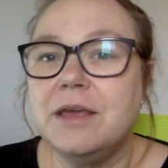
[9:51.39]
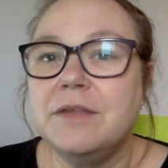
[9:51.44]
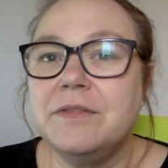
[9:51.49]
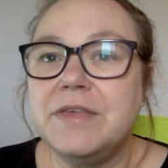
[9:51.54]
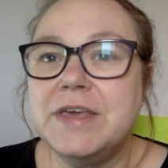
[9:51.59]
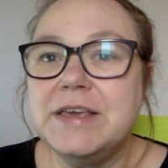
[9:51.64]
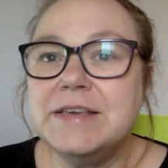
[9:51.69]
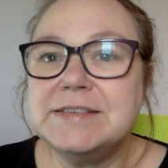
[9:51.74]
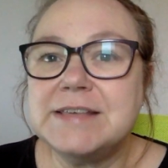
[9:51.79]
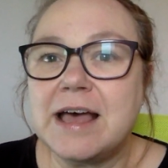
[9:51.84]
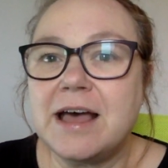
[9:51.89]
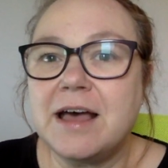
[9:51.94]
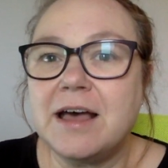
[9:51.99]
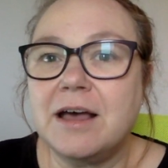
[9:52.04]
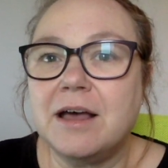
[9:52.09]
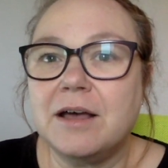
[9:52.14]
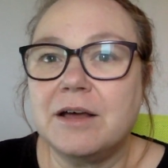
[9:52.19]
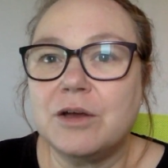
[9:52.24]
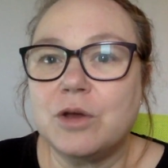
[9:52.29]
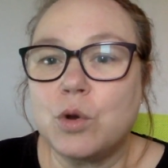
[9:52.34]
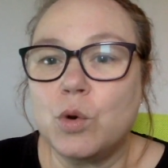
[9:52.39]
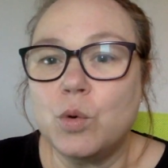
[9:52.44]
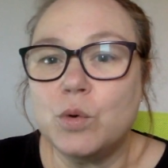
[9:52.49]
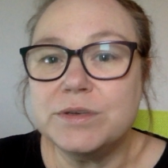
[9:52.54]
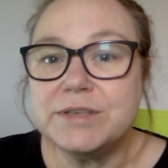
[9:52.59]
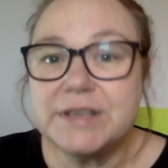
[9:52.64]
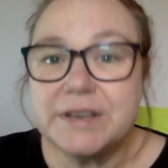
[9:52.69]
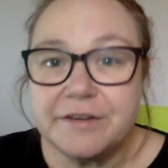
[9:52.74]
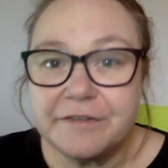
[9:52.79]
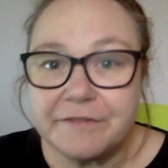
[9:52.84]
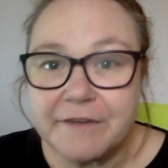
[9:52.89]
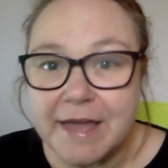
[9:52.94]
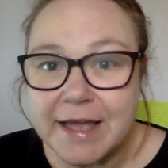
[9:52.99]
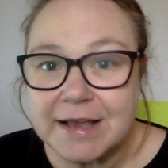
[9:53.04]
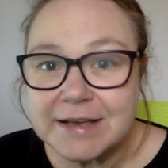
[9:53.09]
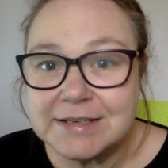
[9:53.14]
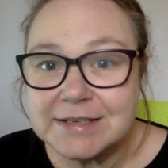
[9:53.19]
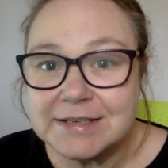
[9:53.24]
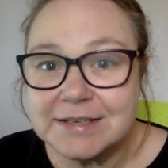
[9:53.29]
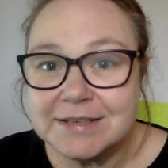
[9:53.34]
These are cause and
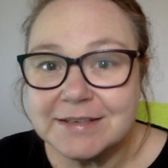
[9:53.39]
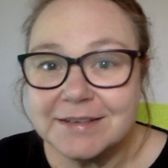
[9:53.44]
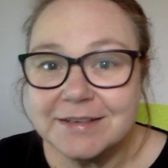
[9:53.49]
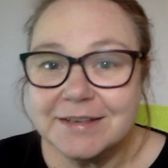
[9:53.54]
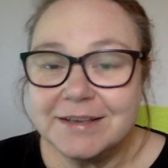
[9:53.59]
effect,